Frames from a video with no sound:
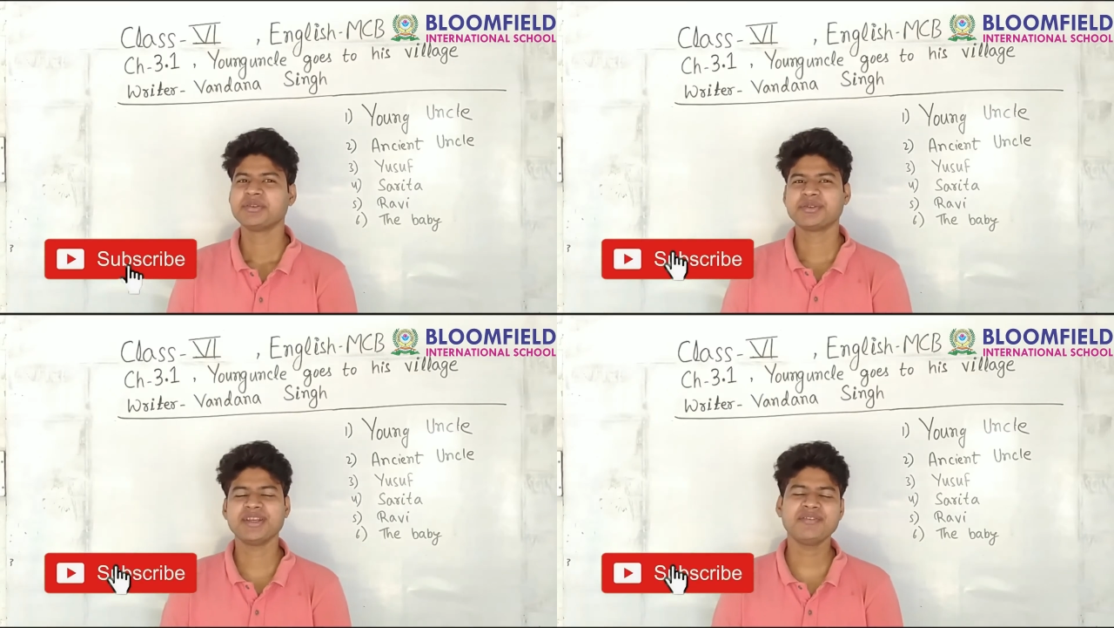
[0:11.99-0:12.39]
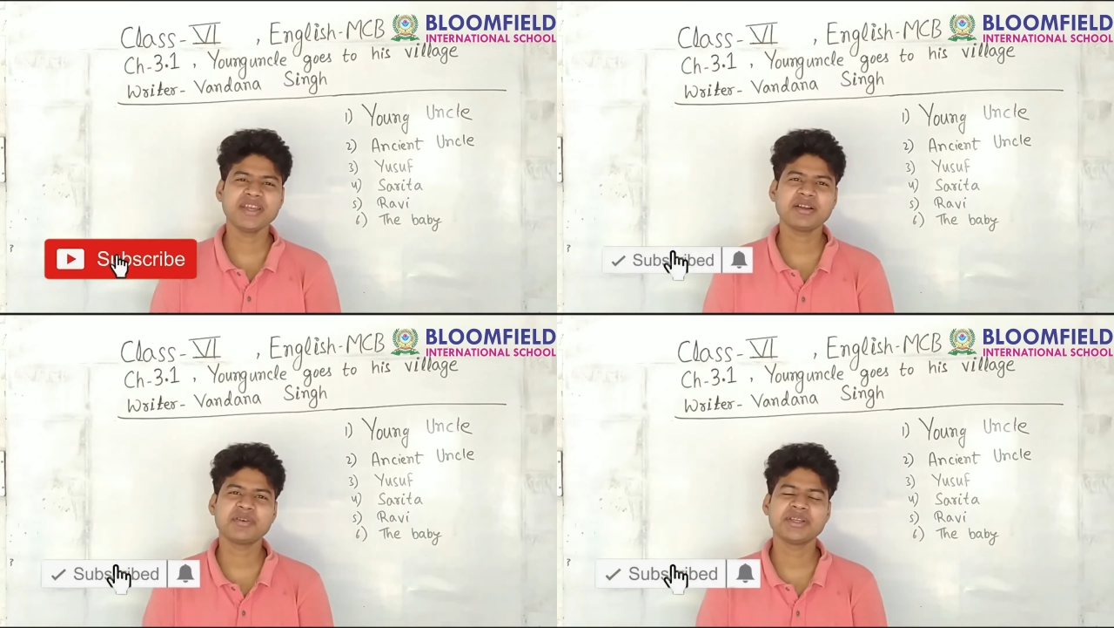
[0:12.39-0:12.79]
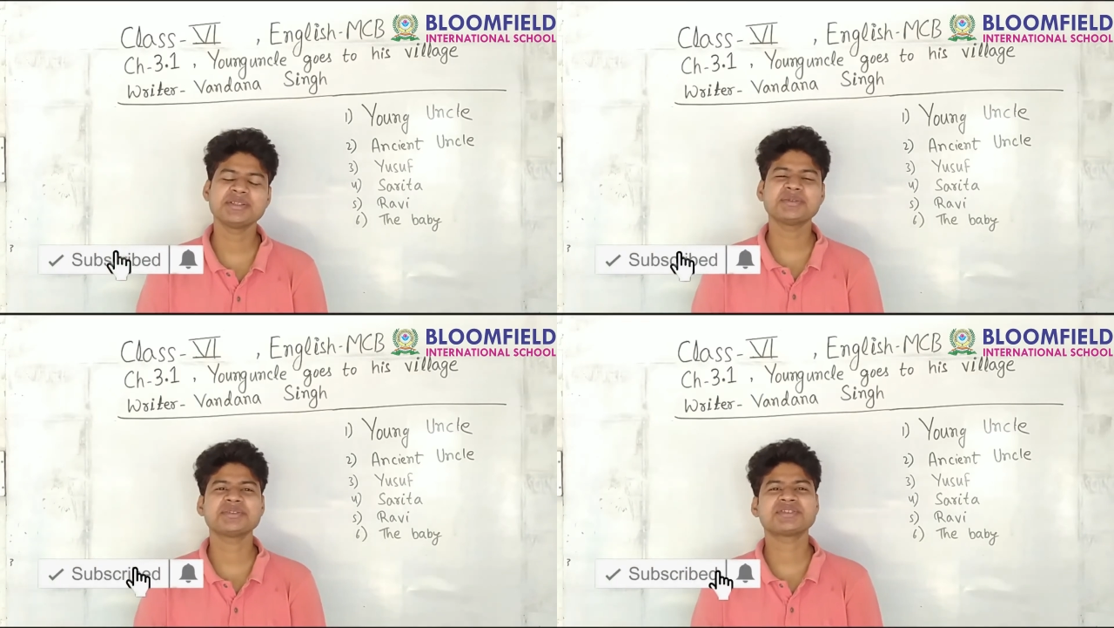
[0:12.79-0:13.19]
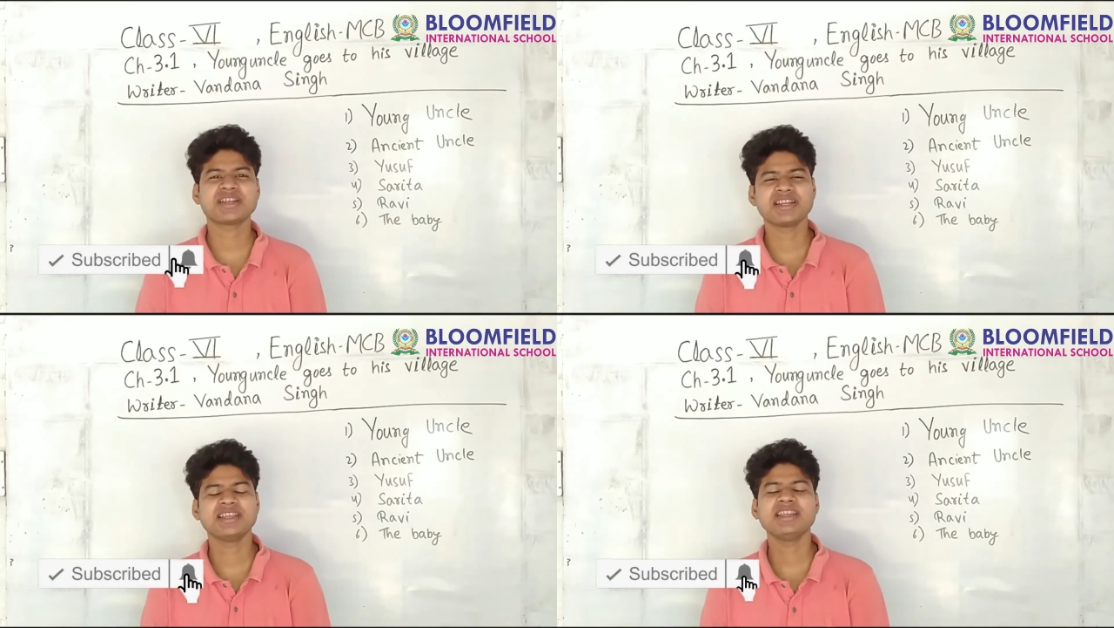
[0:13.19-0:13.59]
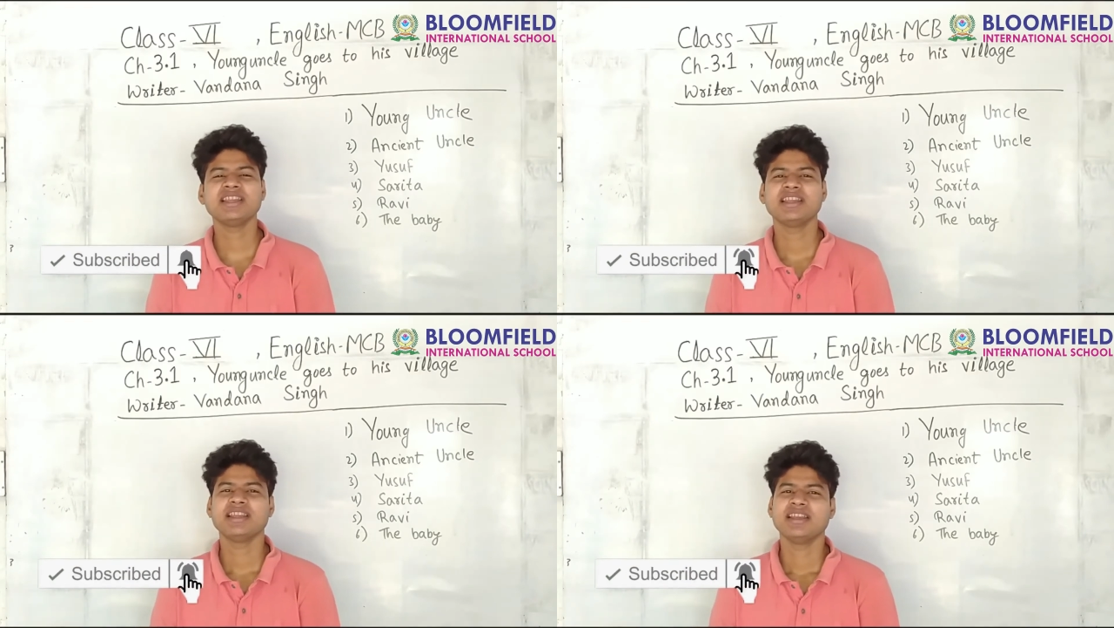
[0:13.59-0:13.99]
Today we are going to study
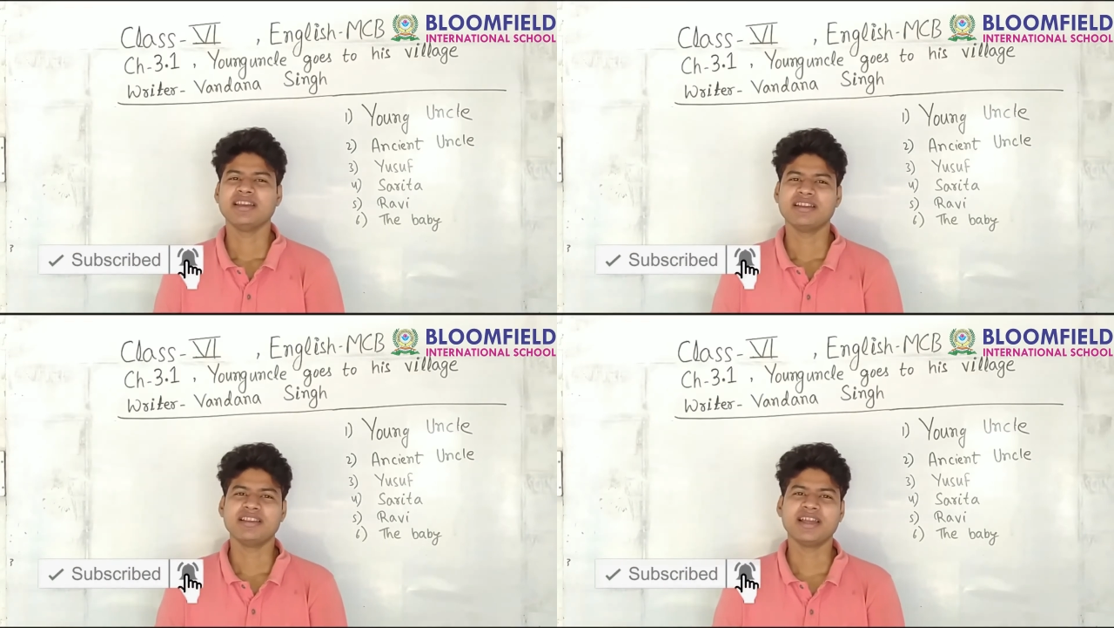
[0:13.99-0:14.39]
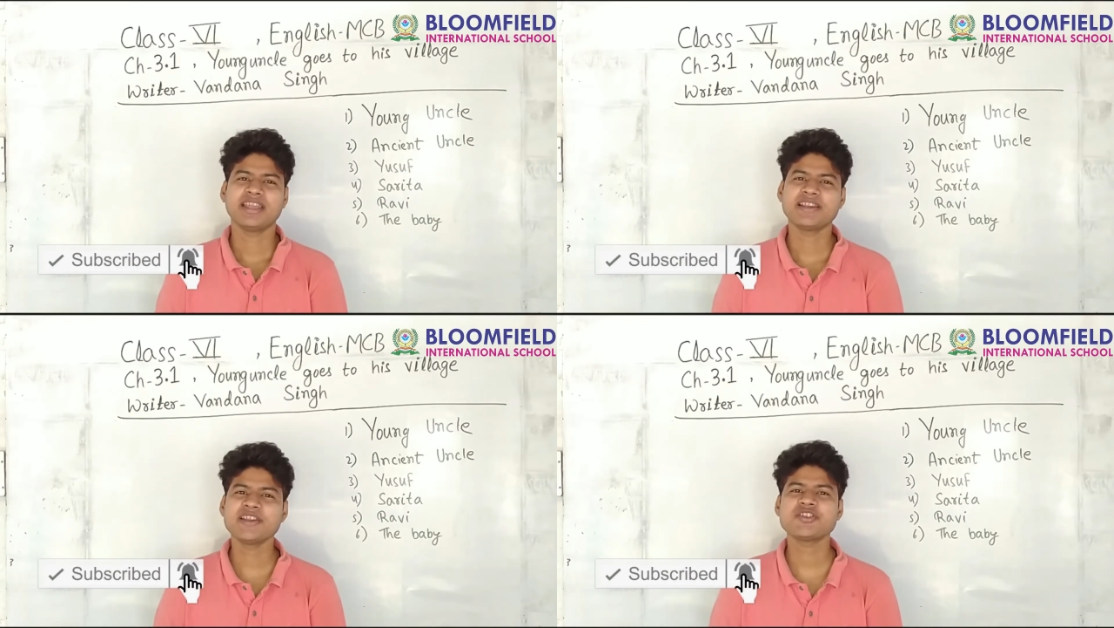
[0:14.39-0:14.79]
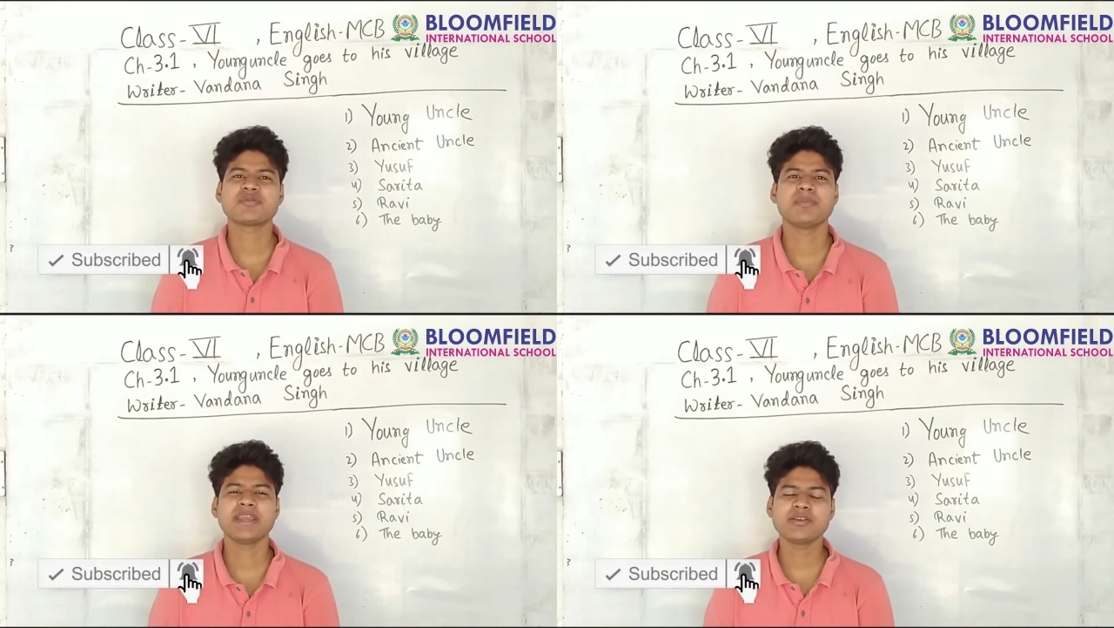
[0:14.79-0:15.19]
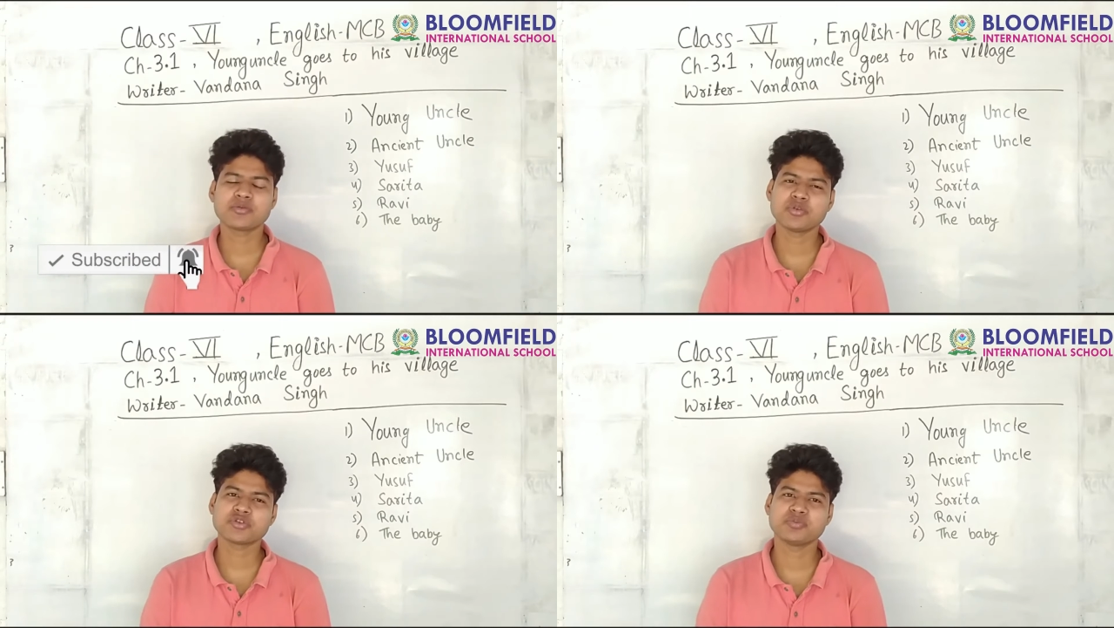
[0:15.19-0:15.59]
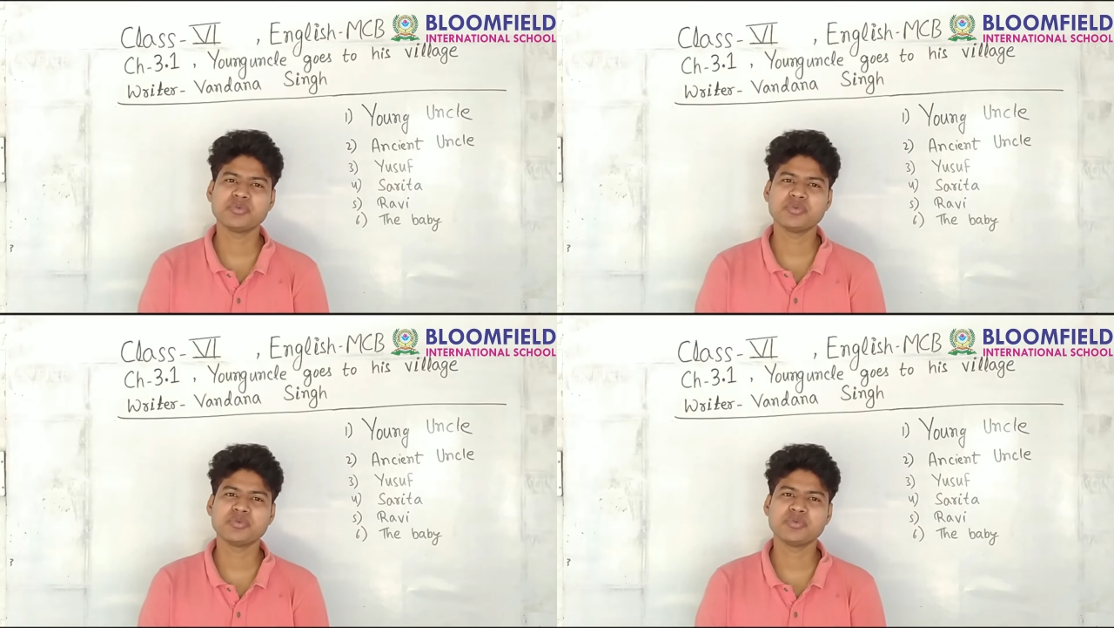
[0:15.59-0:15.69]
the English main course